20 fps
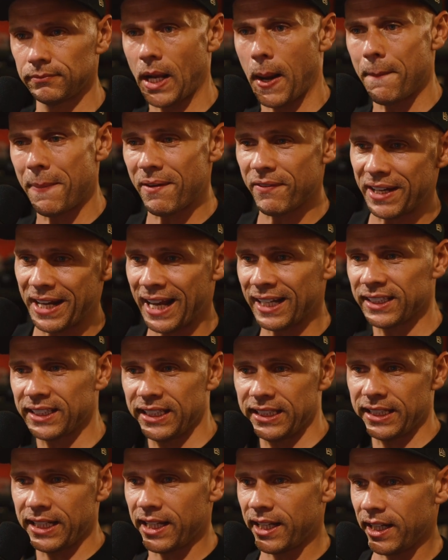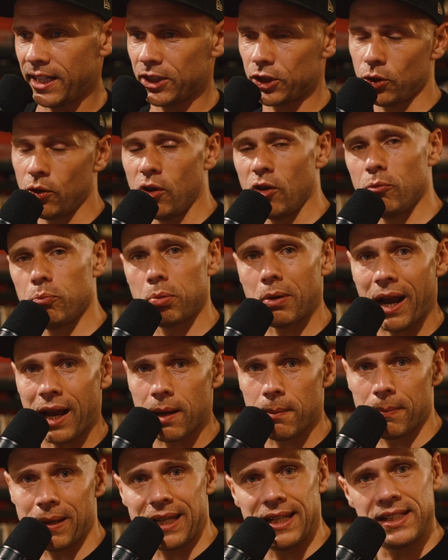Bit of an acidy sort of
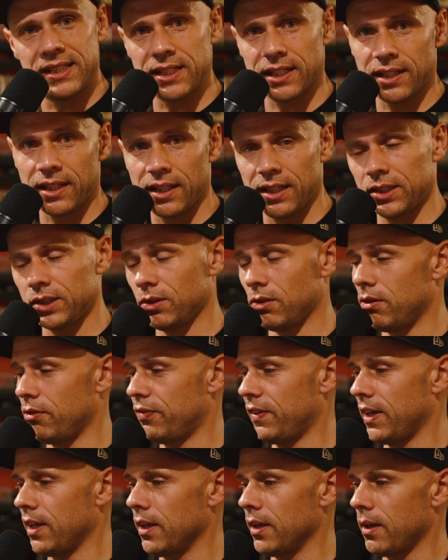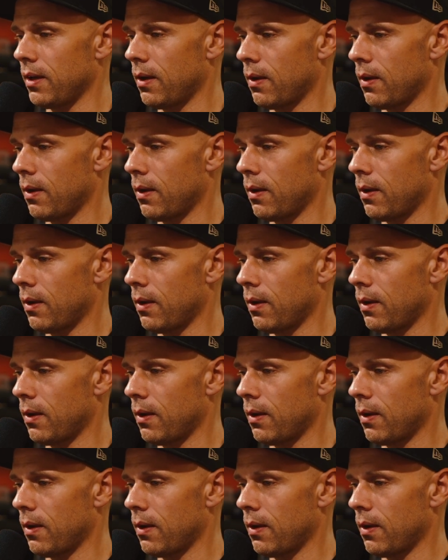breakbeaty sort of thing.